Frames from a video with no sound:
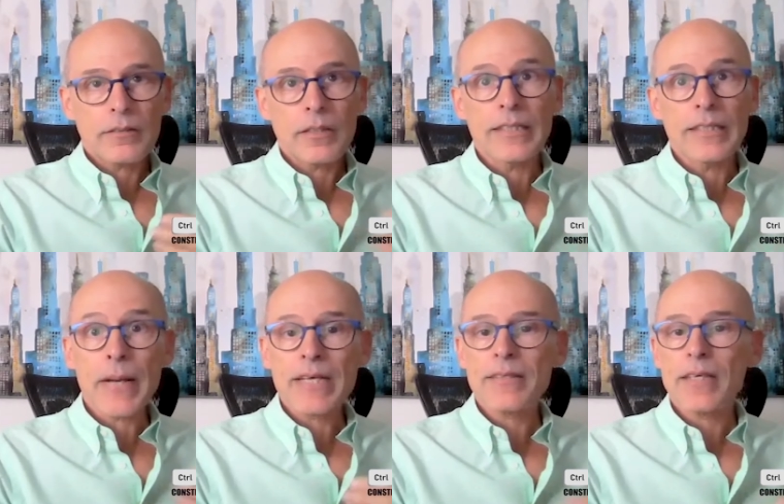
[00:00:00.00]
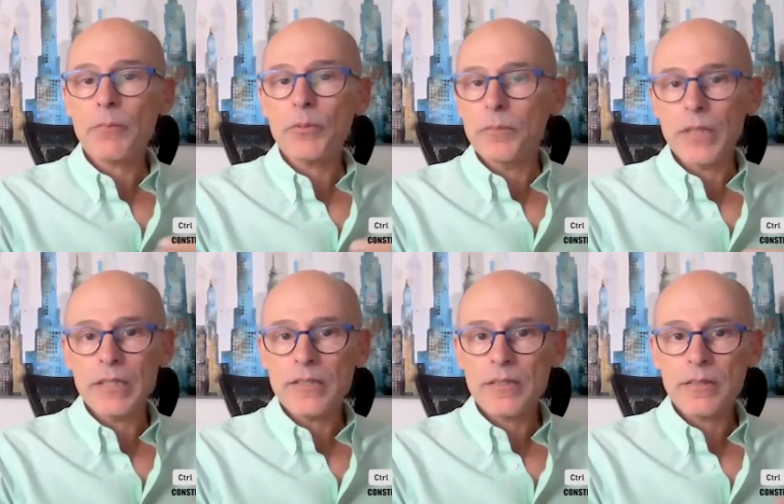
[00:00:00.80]
in the past couple of
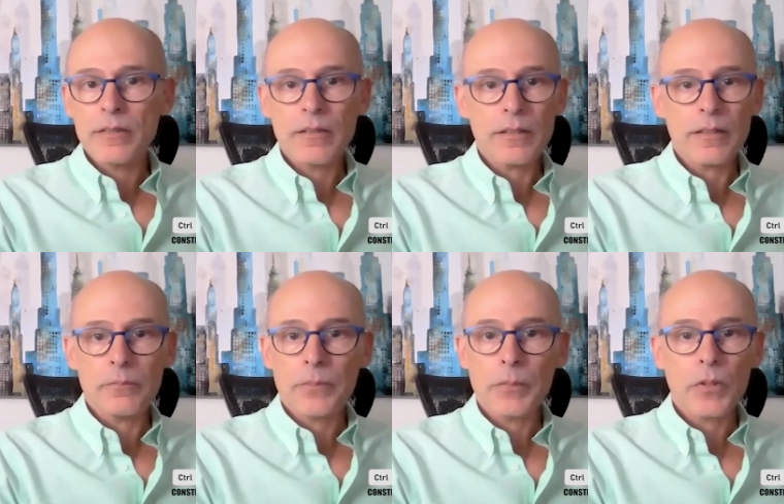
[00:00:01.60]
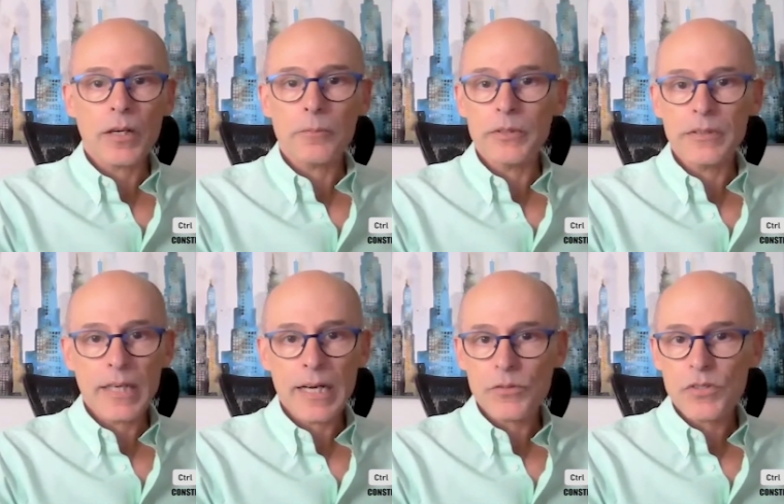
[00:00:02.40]
months, people are printing
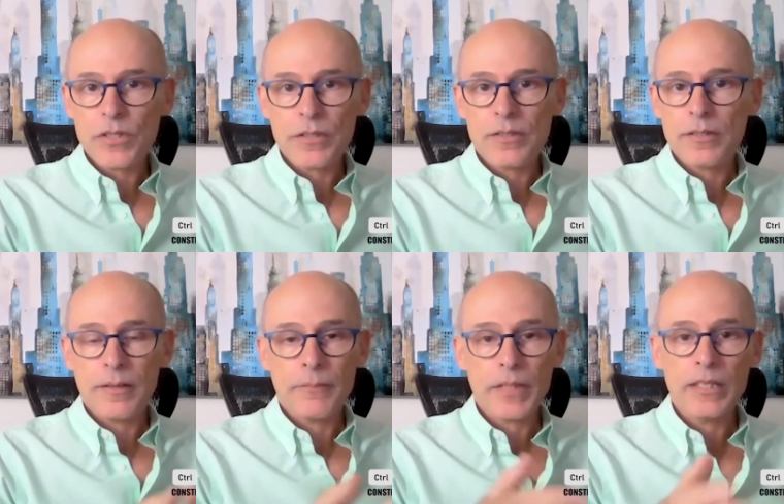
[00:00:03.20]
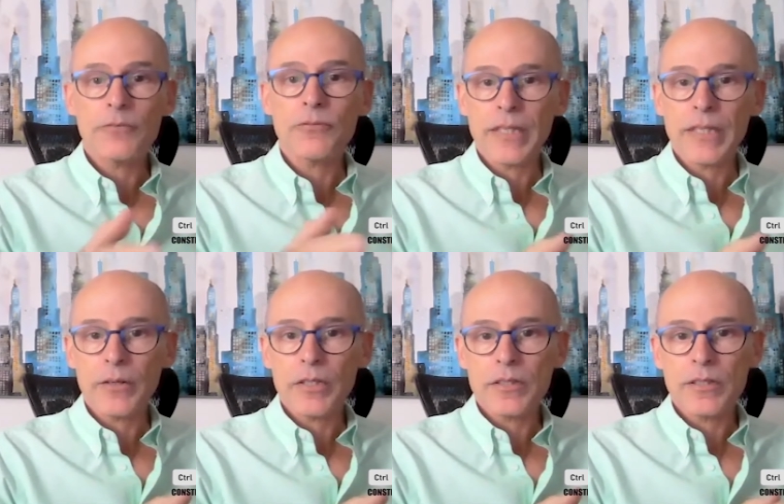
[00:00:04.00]
houses in different
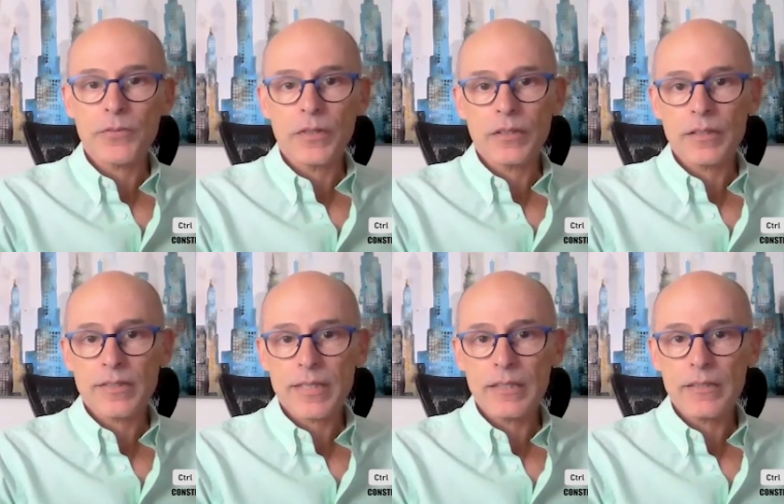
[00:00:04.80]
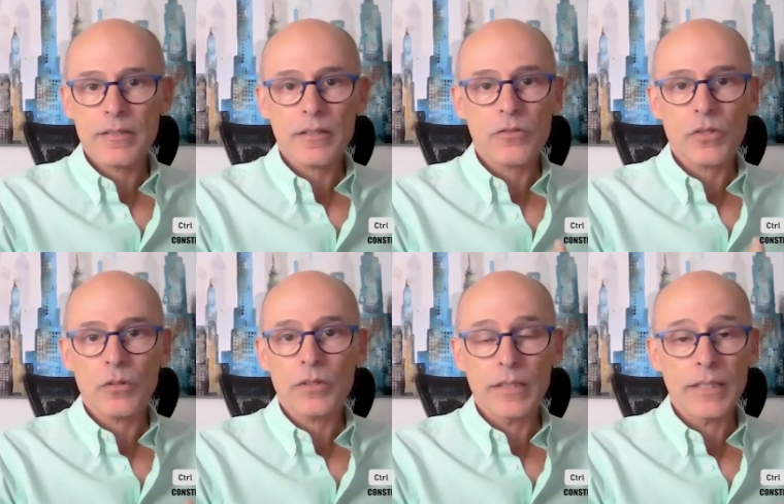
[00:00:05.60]
areas and different states.
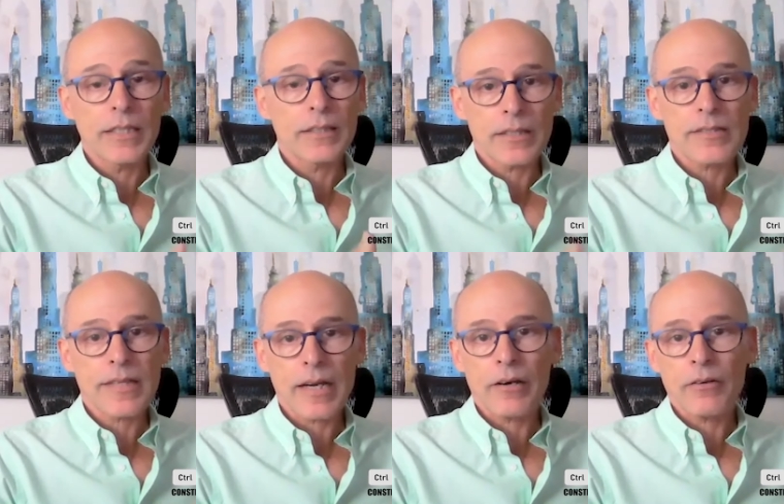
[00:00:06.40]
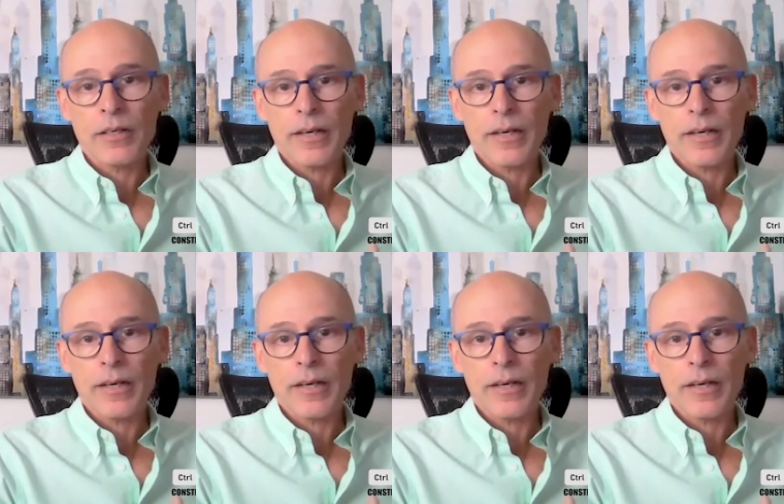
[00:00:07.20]
So the need is there.